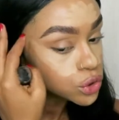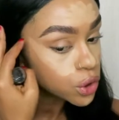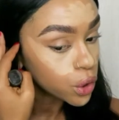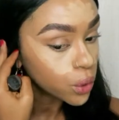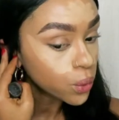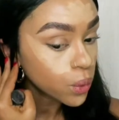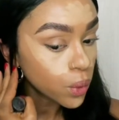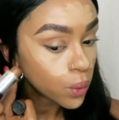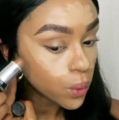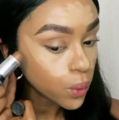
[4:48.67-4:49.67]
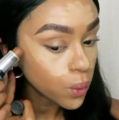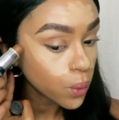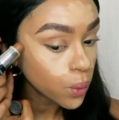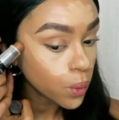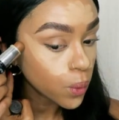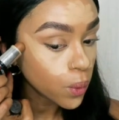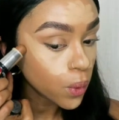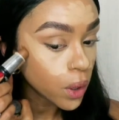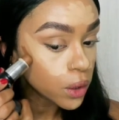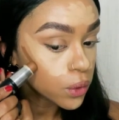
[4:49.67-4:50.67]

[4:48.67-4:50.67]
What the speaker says: So I